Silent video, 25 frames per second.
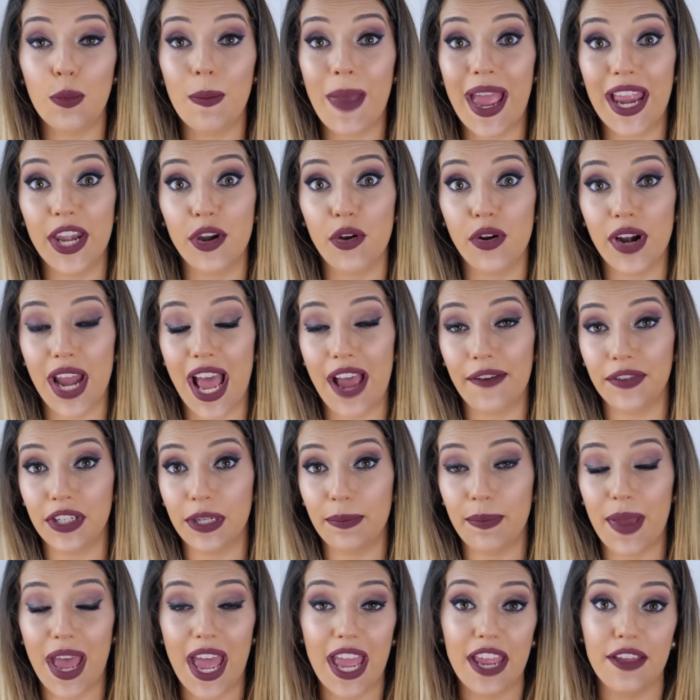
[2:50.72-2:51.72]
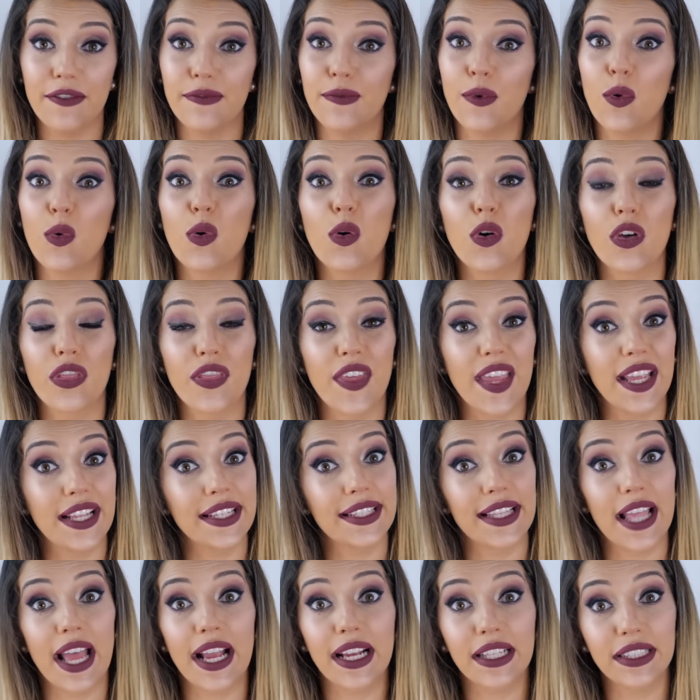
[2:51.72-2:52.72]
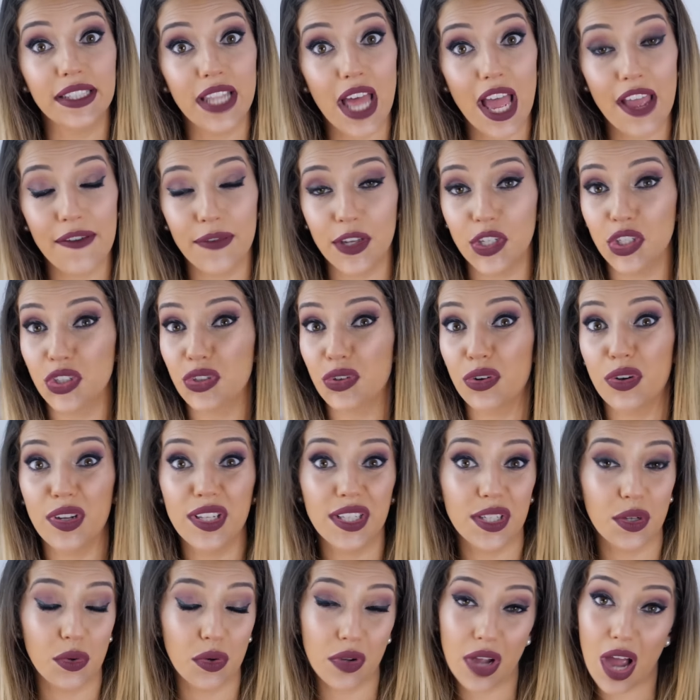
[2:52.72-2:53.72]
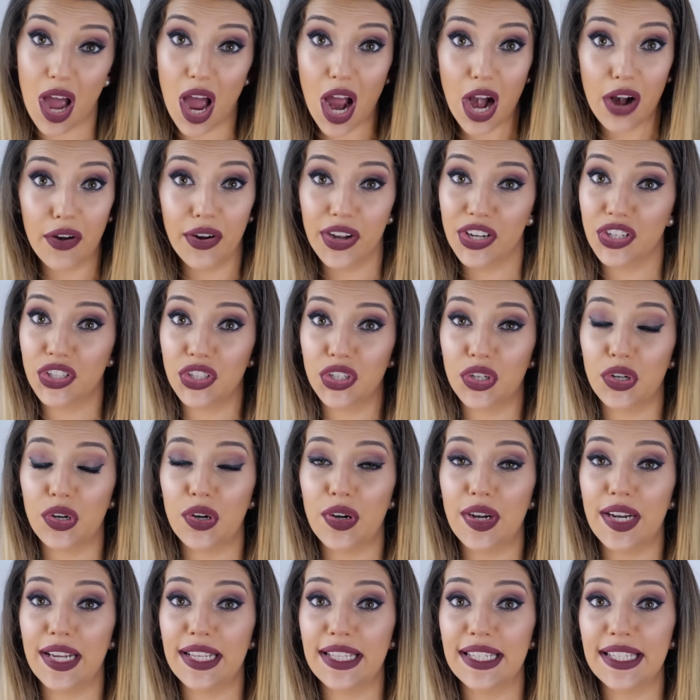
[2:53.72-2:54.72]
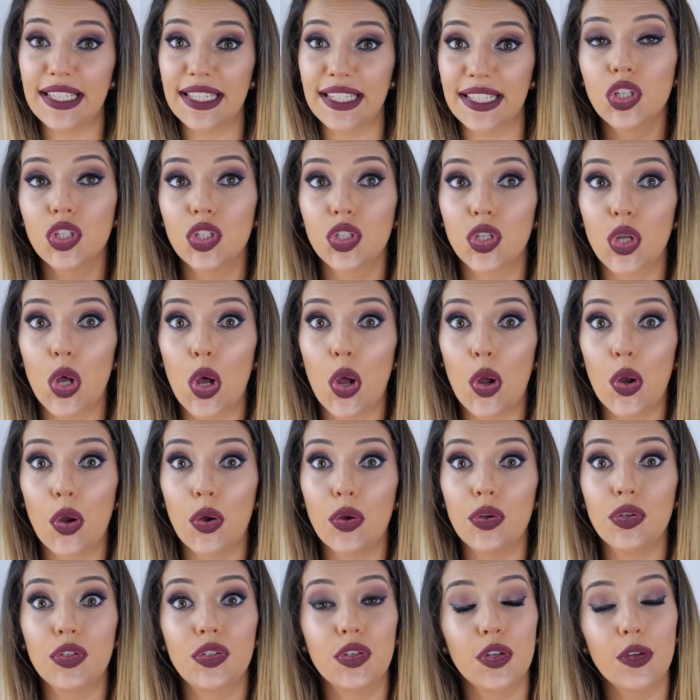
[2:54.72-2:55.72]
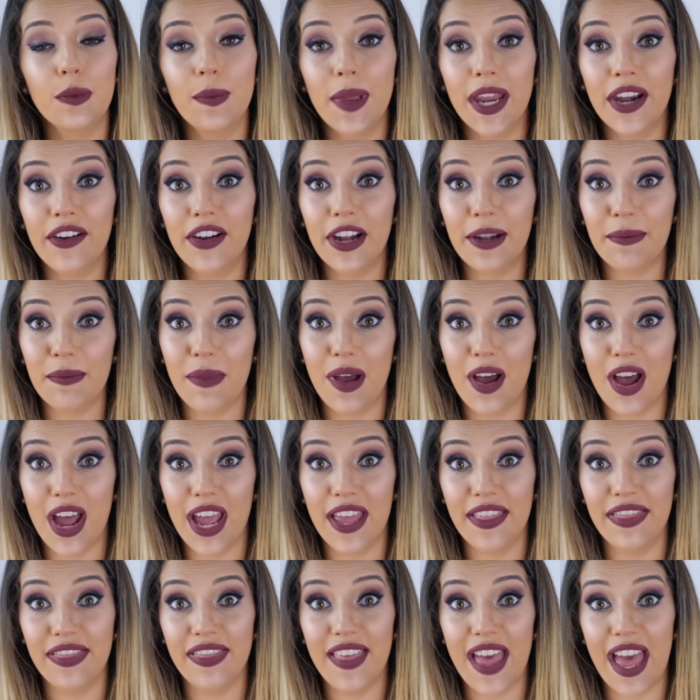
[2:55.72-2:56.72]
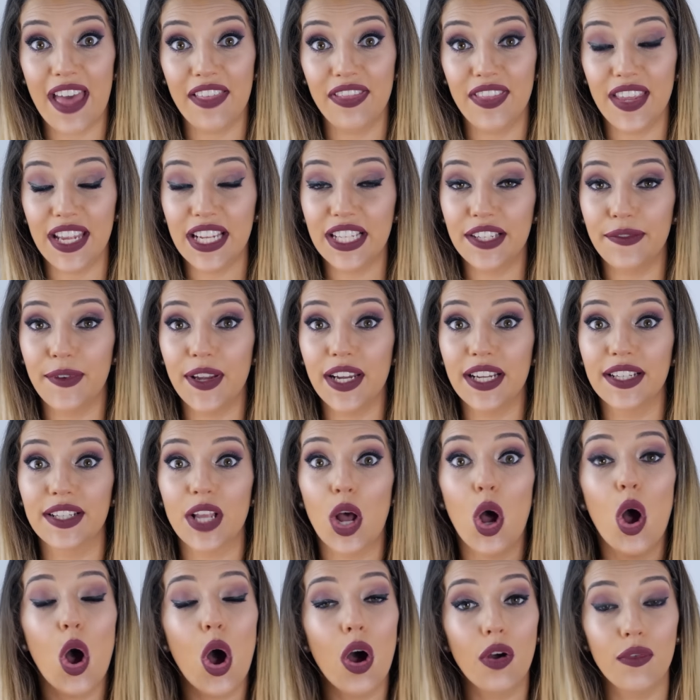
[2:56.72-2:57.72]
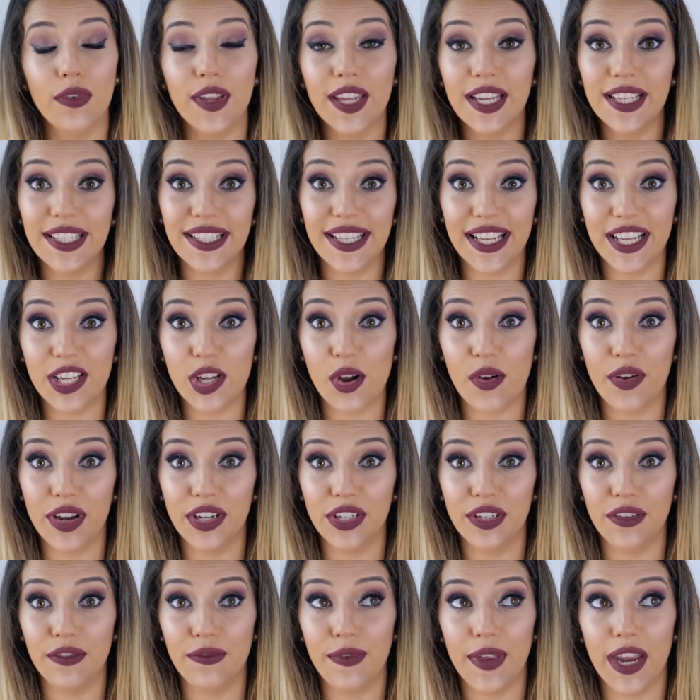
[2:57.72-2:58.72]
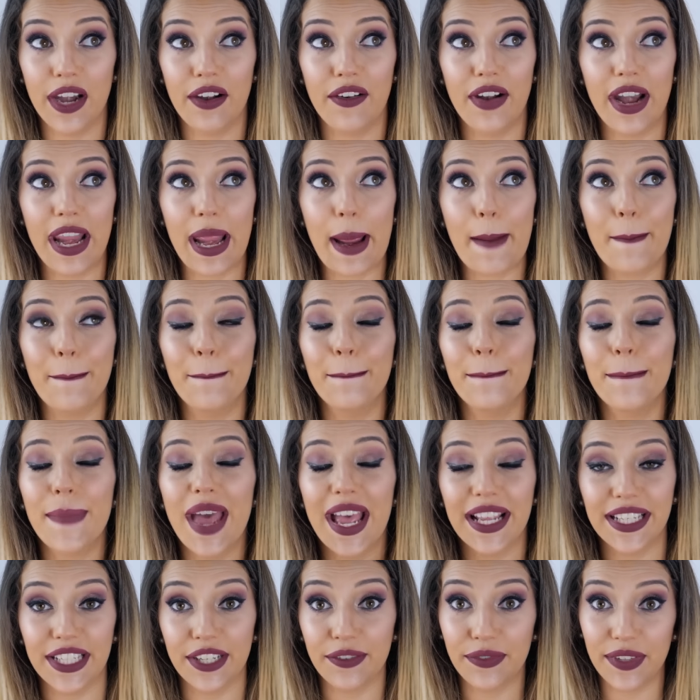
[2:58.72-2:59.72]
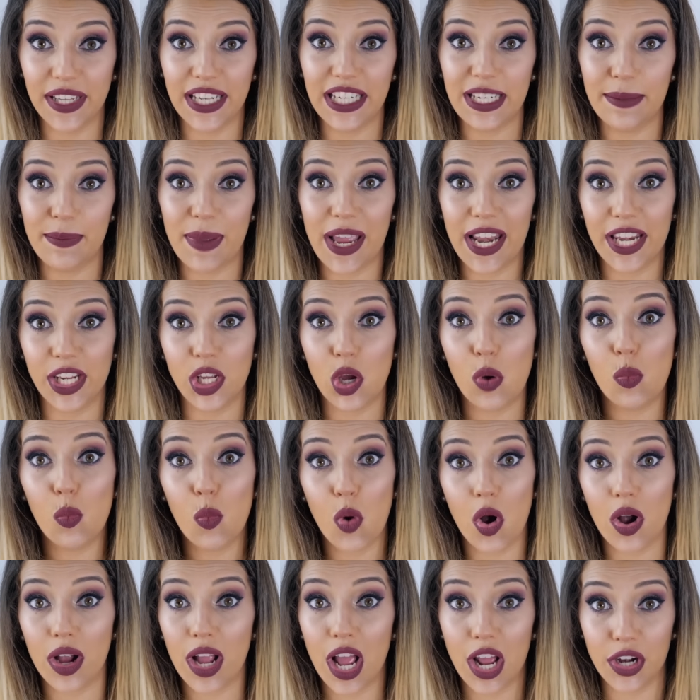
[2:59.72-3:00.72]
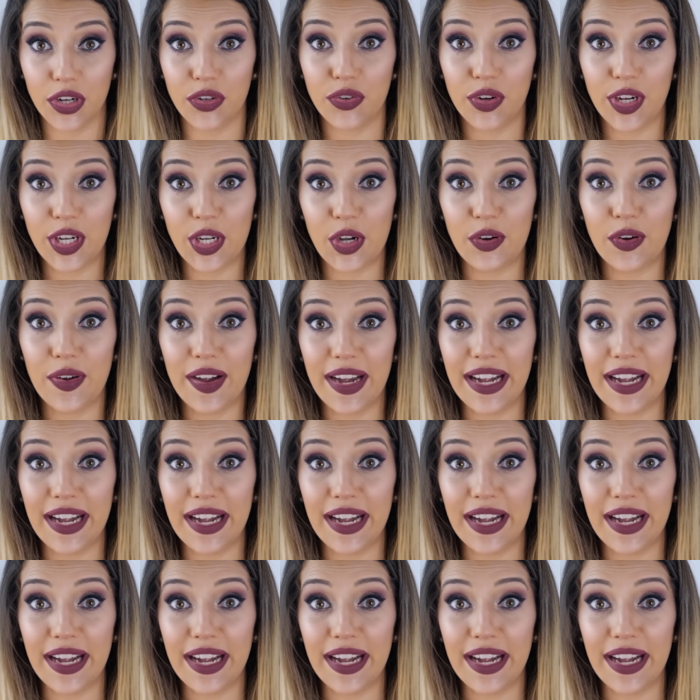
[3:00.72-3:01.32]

you may not have to pay for things like life insurance or car insurance. So do bear in mind that these figures are obviously going to vary massively depending on what country you're